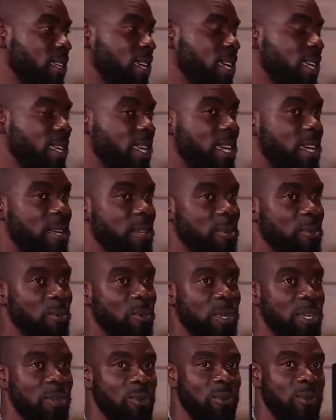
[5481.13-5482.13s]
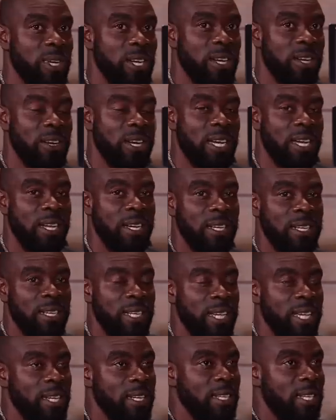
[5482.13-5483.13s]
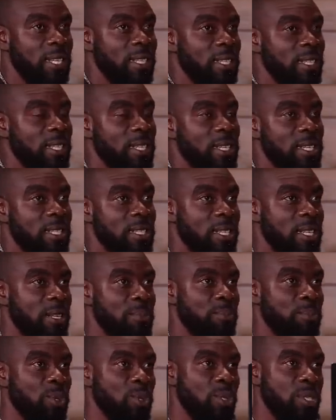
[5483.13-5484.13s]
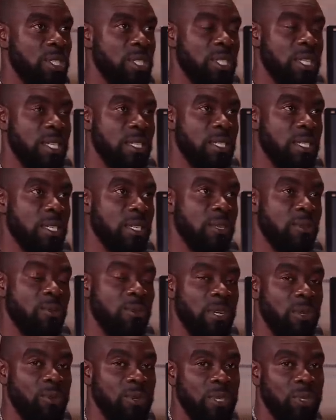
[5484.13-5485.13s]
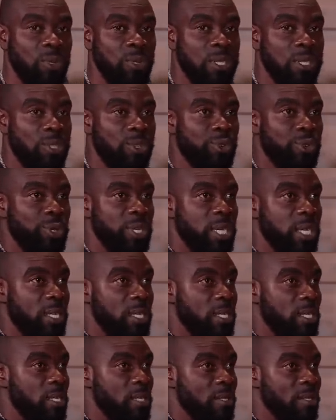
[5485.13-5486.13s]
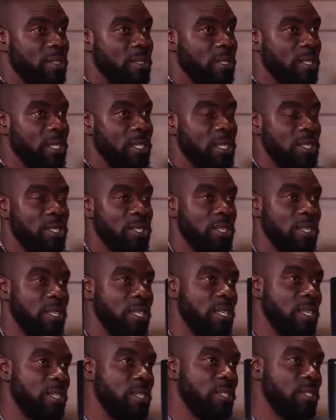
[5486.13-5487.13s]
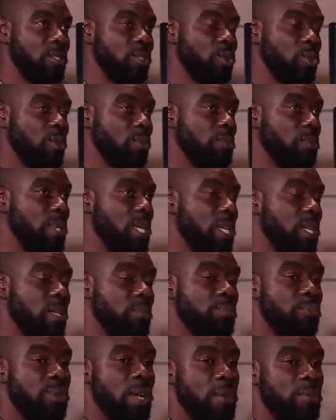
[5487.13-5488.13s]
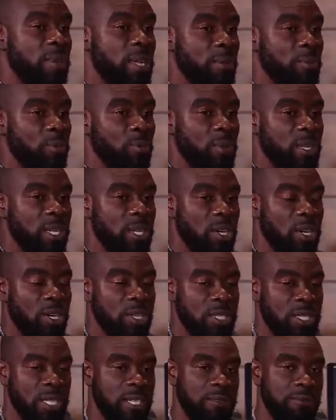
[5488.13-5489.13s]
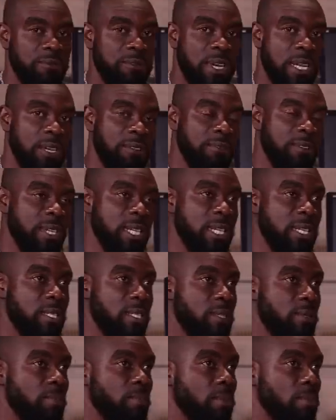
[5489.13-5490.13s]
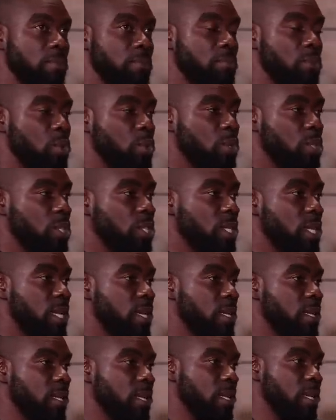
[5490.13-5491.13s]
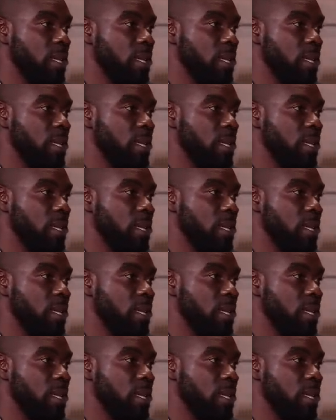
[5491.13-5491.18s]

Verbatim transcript: Yeah, yeah. We, we are all entertainers and musicians, you know. What we do is create, you know. So mm. there shouldn't be any problem with us evolving as musicians